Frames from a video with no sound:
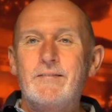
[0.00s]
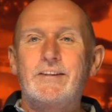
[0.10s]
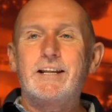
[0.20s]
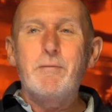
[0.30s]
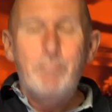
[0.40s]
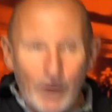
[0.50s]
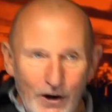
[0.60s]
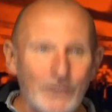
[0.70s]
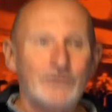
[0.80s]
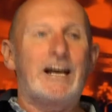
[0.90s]
They're the
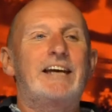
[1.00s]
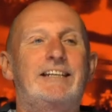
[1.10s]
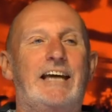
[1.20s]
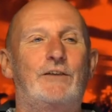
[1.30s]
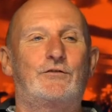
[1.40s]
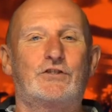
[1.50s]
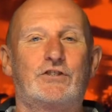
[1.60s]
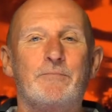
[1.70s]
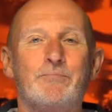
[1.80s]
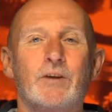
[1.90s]
birthday
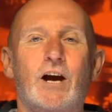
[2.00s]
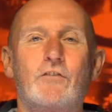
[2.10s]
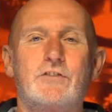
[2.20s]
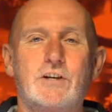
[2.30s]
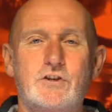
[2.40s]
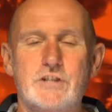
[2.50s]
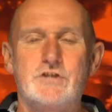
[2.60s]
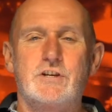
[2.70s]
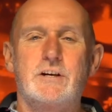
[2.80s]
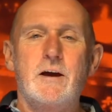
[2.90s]
gifts of the
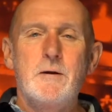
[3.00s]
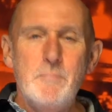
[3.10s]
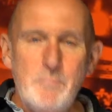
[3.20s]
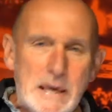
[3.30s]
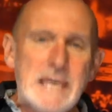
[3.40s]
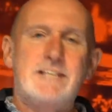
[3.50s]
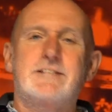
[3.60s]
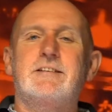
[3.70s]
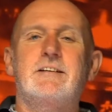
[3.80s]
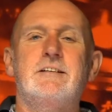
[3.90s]
Christian.
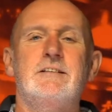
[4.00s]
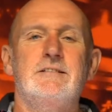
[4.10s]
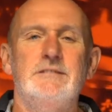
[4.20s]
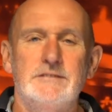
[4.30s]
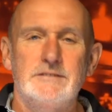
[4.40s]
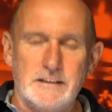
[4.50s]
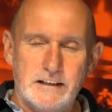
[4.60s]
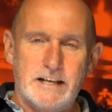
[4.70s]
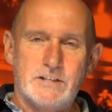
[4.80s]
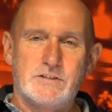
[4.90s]
Peace that
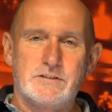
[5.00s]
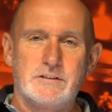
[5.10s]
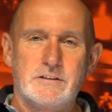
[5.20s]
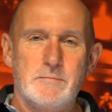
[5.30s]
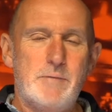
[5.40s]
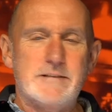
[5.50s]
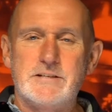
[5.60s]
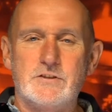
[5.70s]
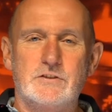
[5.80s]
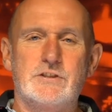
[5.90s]
lasts,
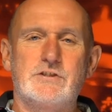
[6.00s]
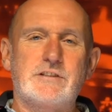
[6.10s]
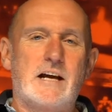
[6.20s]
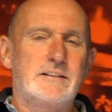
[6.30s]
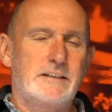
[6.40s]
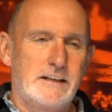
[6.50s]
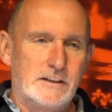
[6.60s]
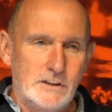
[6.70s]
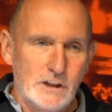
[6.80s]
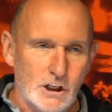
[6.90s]
passes understanding,
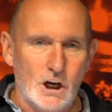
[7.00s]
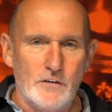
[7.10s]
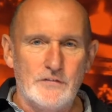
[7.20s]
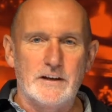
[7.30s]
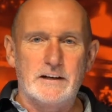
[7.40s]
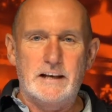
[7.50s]
and love that